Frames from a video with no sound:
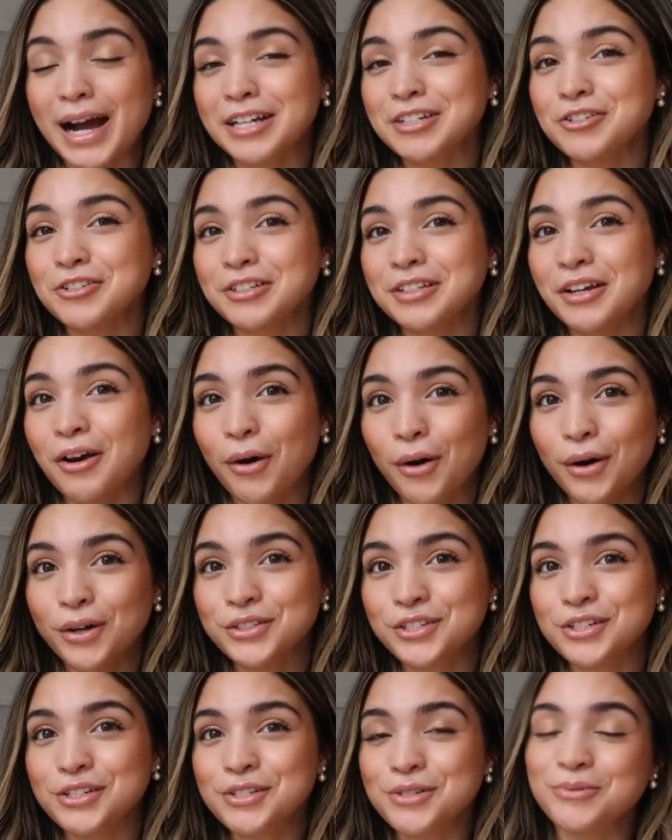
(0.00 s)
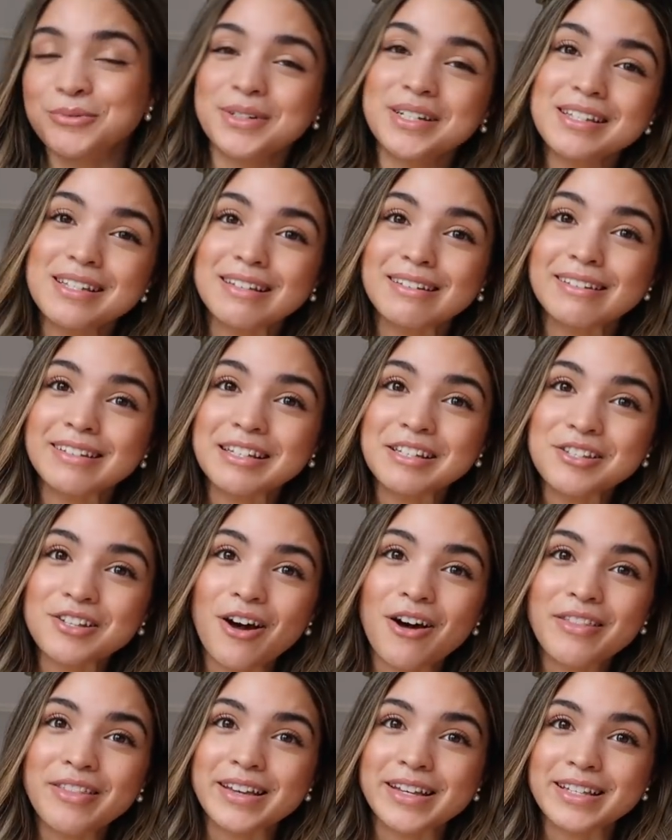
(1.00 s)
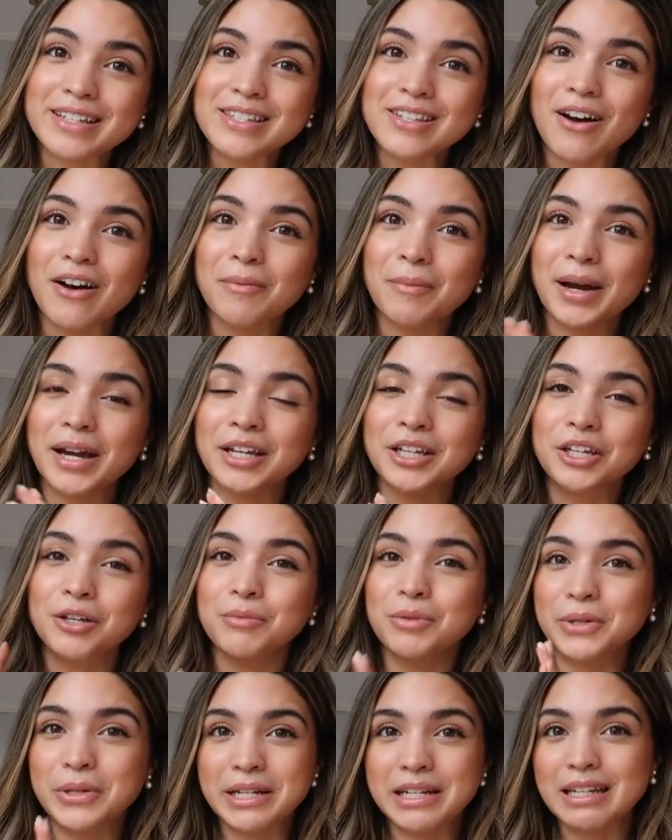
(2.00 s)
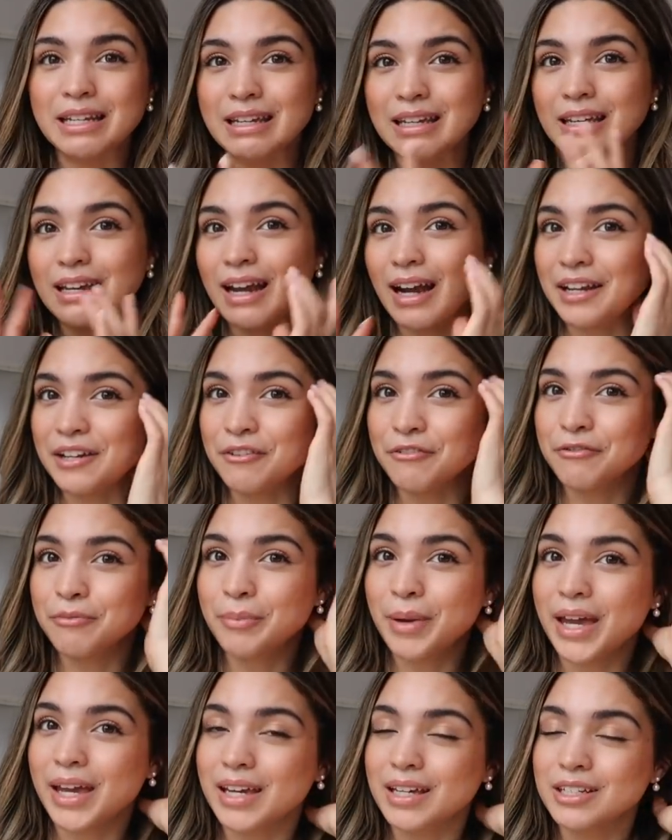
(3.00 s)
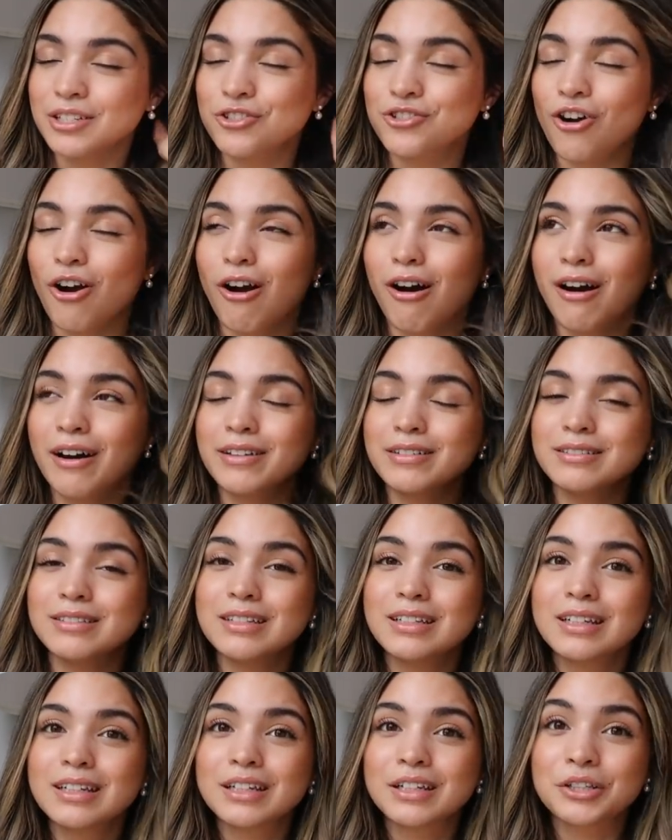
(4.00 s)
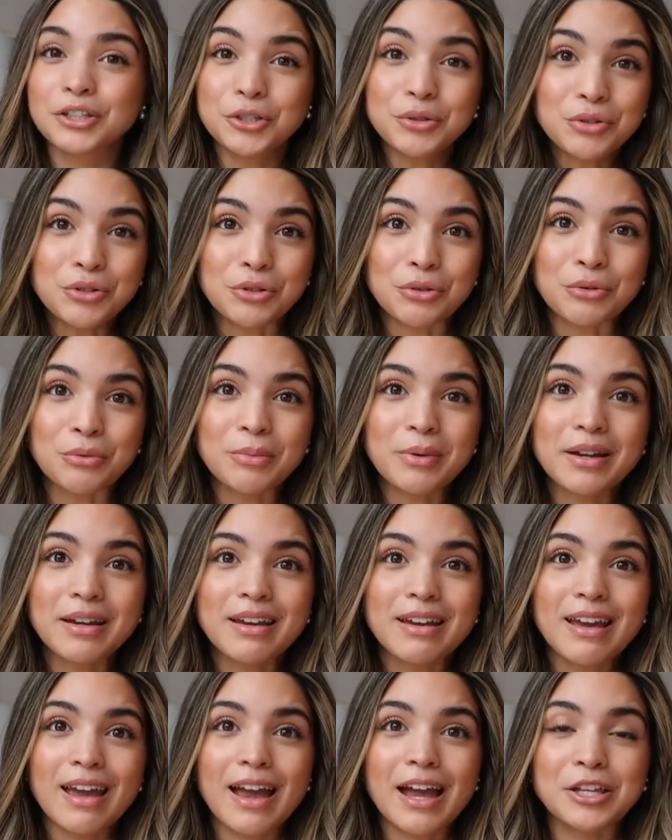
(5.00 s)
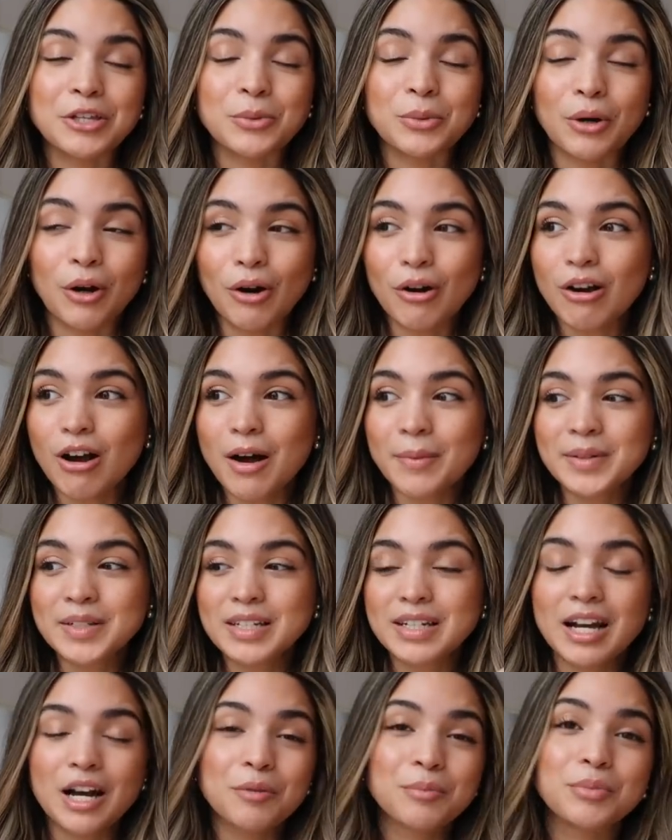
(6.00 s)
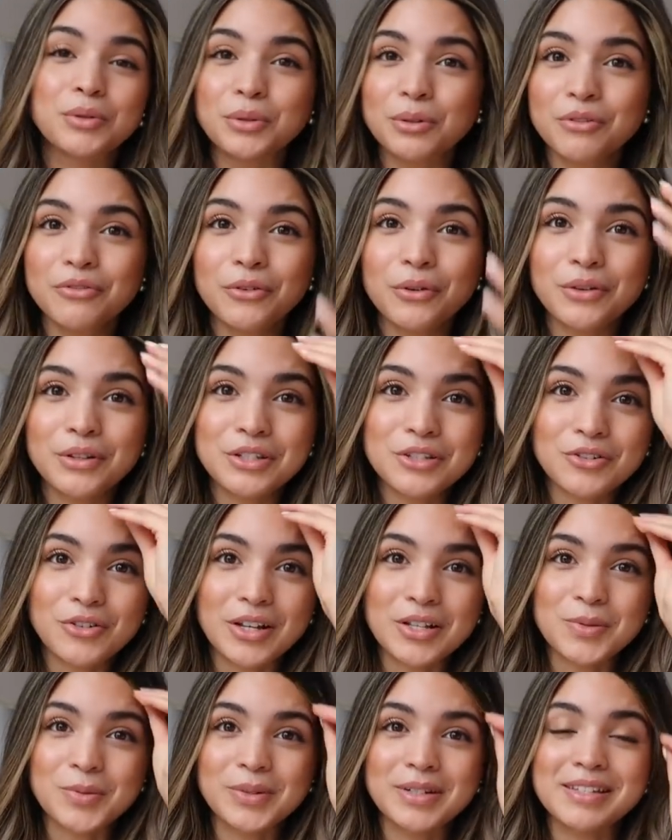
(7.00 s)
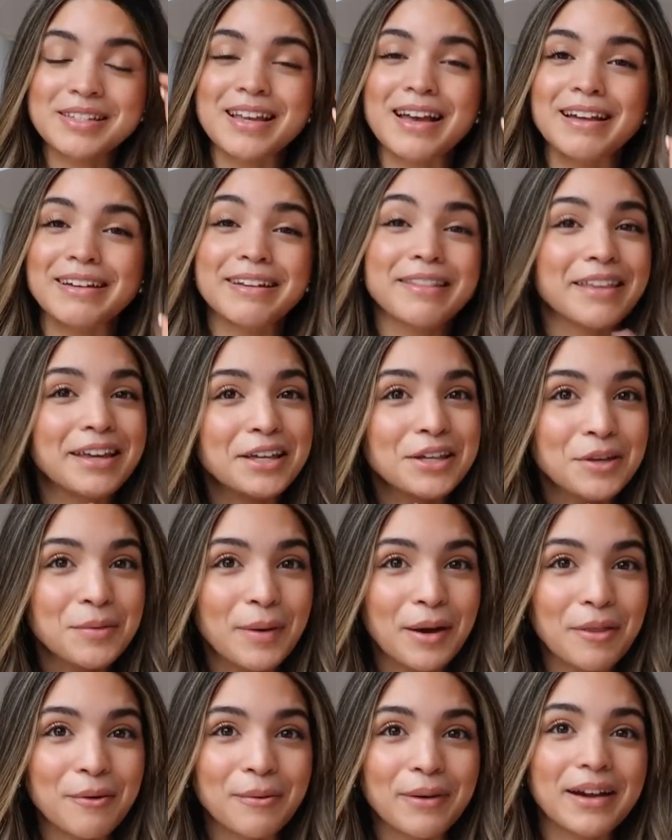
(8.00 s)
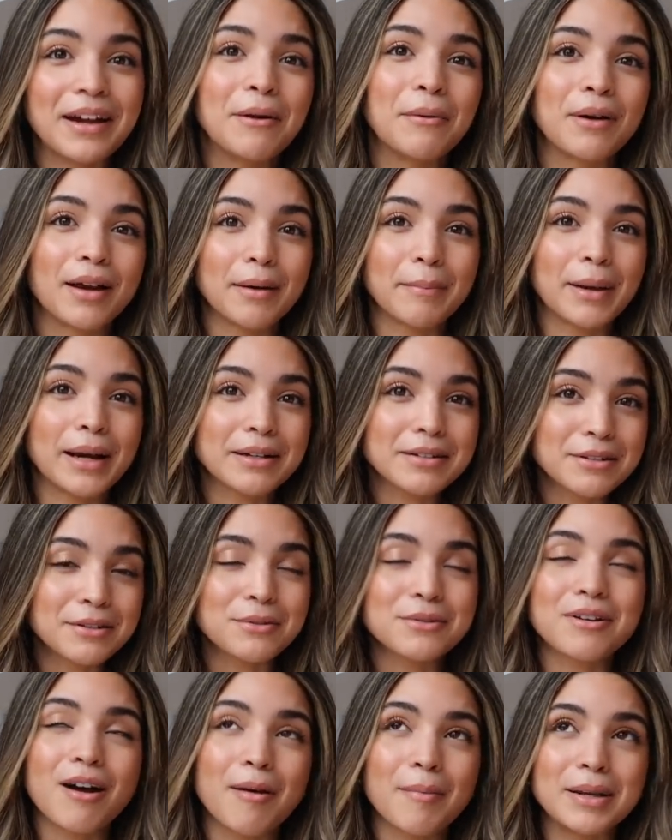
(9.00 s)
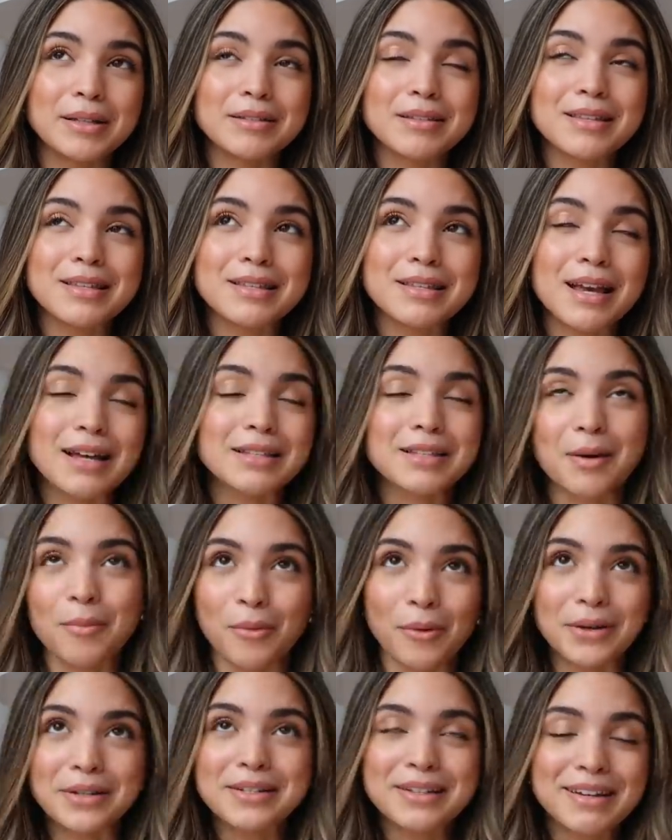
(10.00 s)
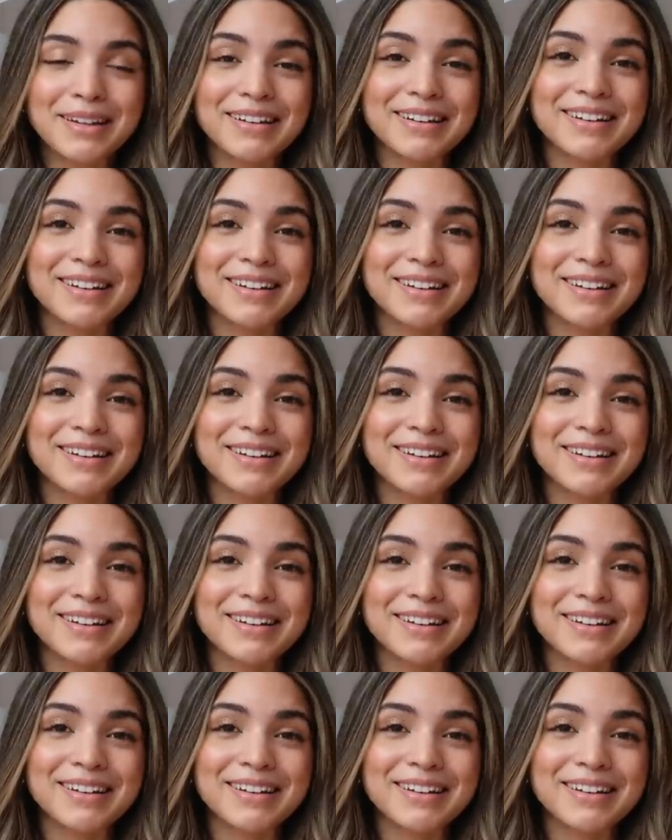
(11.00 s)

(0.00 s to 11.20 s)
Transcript: actually all just recently saw this on my community kind of page on YouTube. And you were all commenting how beautiful this dress was. And thank you, by the way. I will get back to those comments at some point.